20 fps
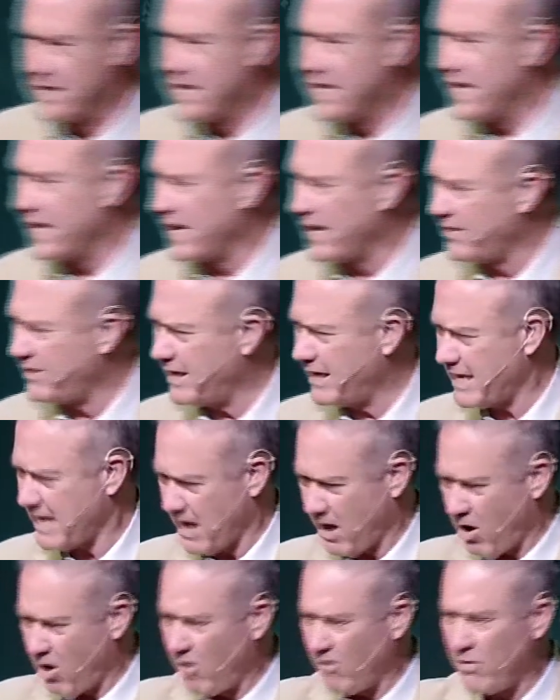And I think
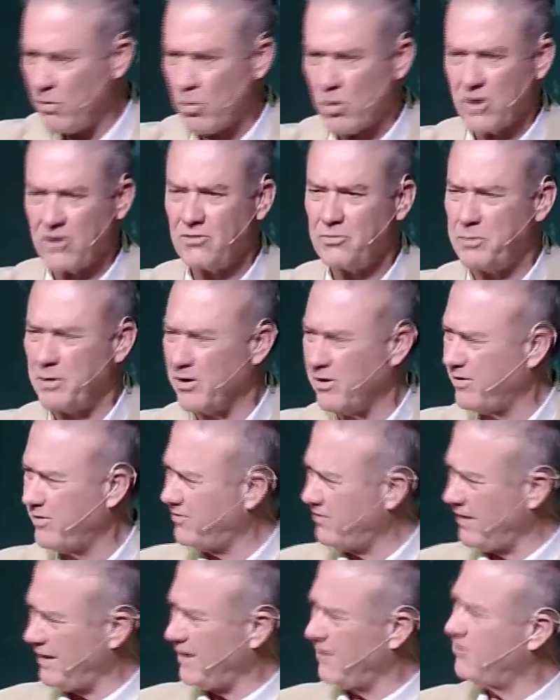all that we're
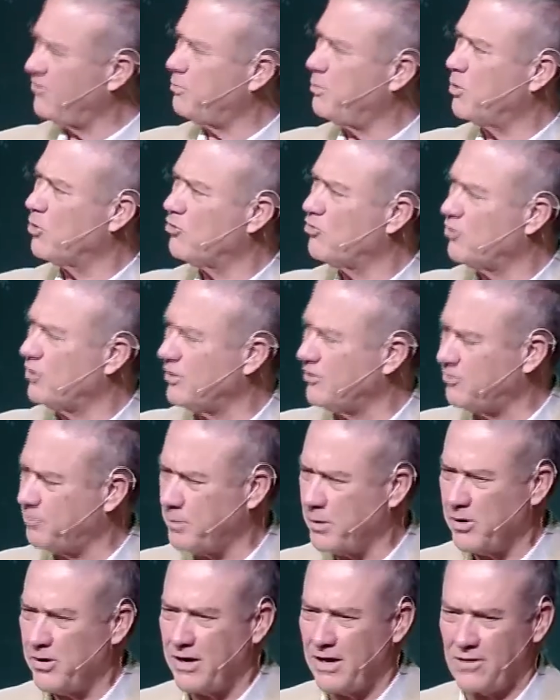experiencing is spiritual
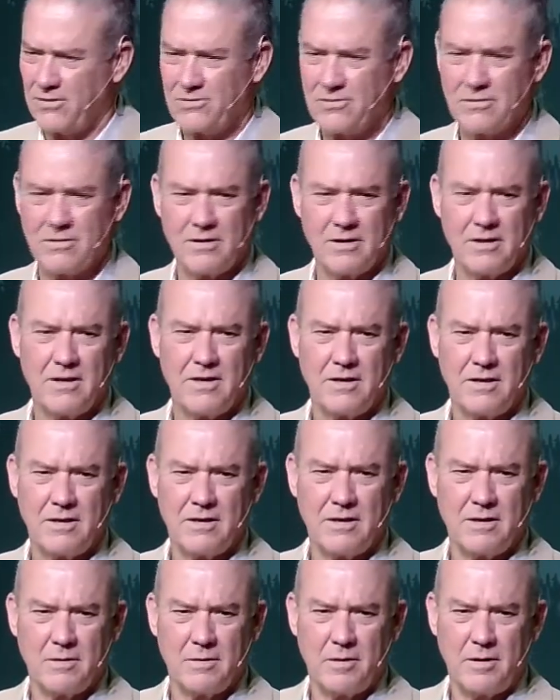experience.
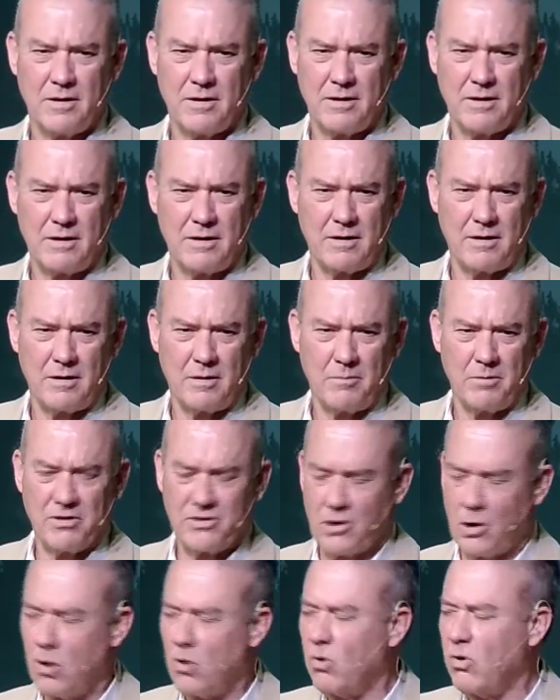But
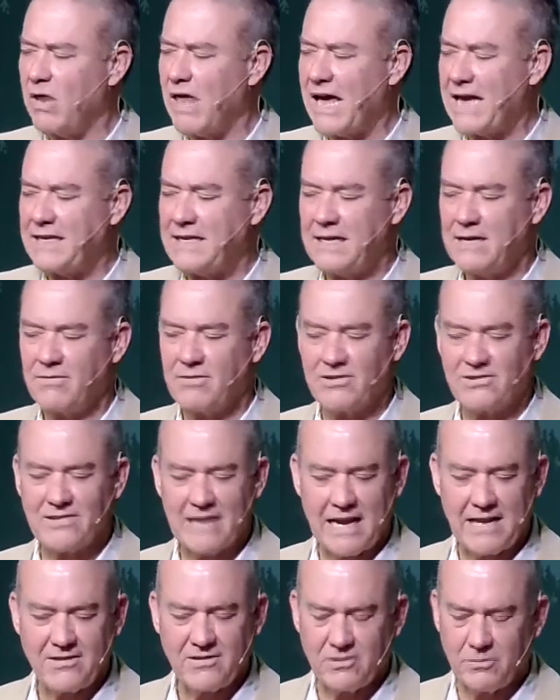the whole idea of the
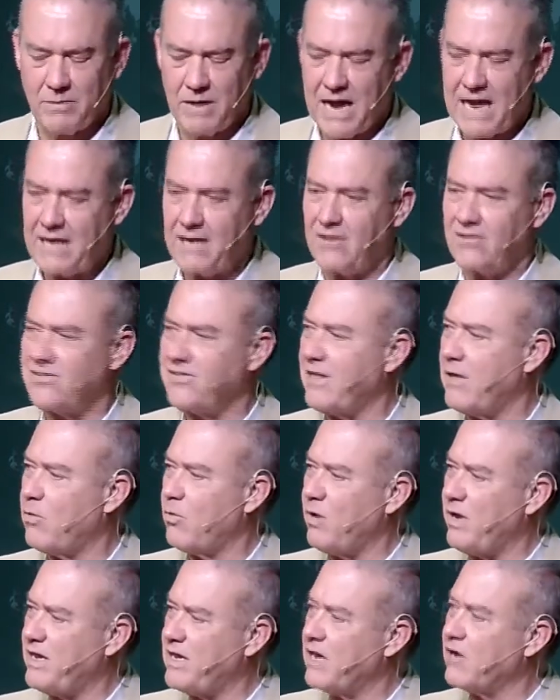science of mind is that
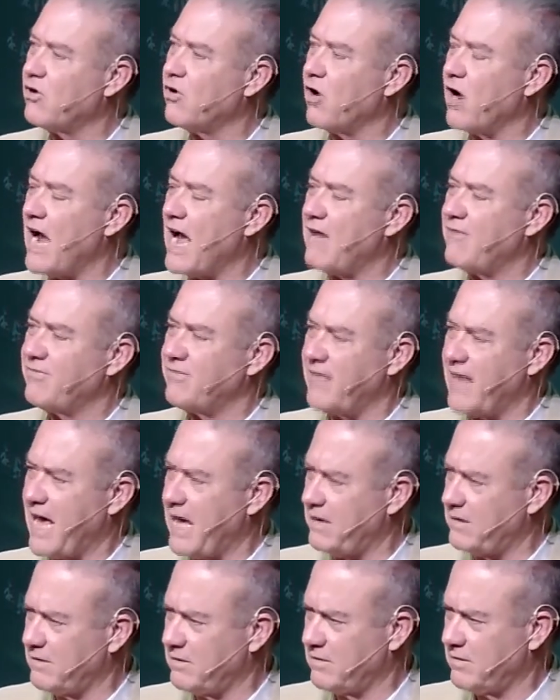we can craft
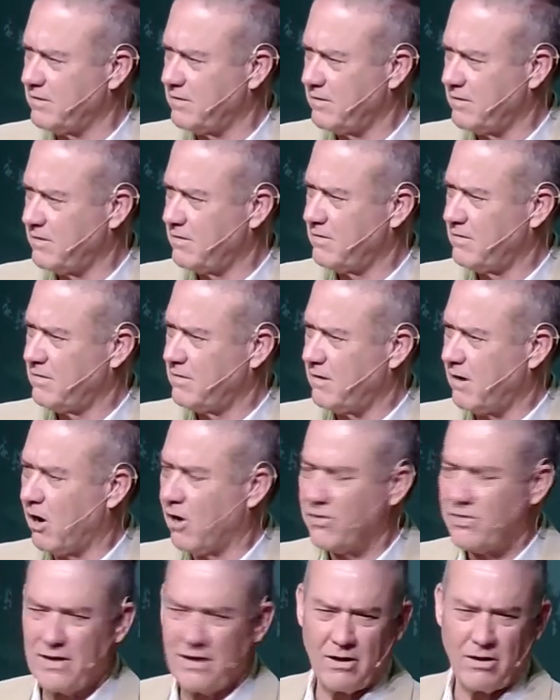that. Are,
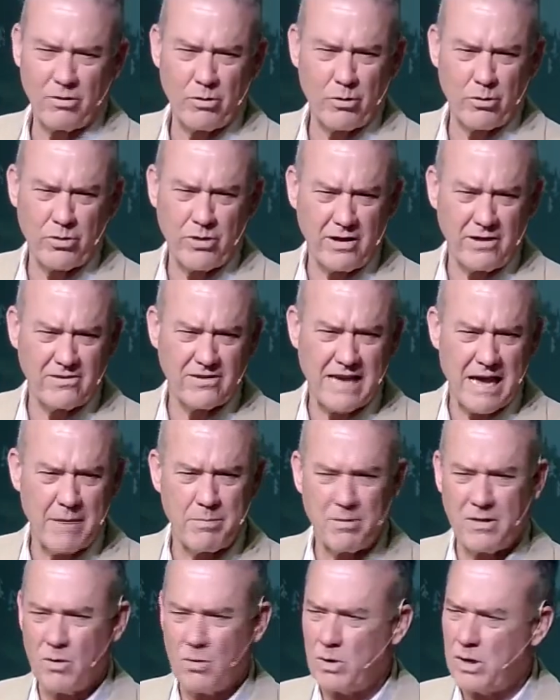th are there things
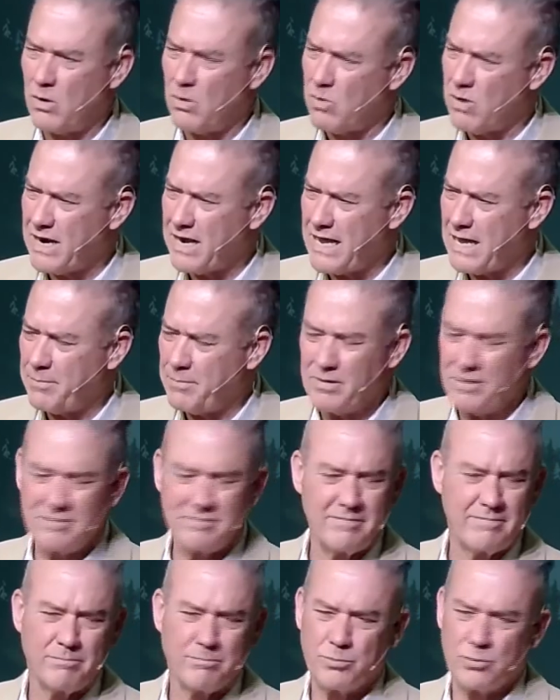happen that we don't want to happen?
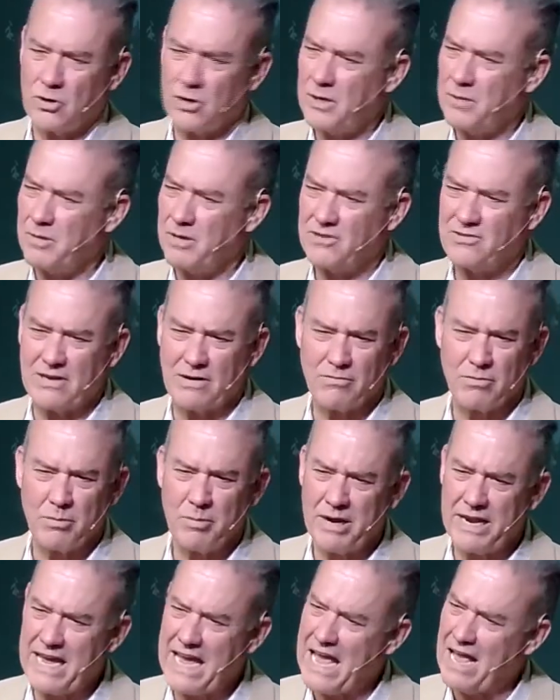Pretty much
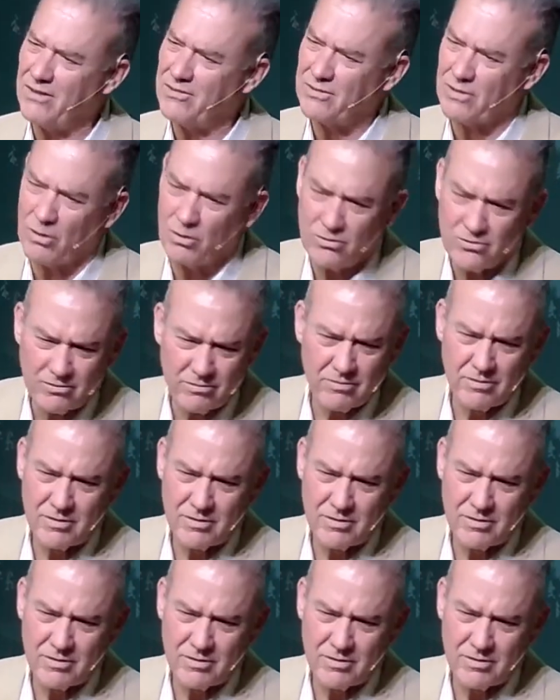everybody has those.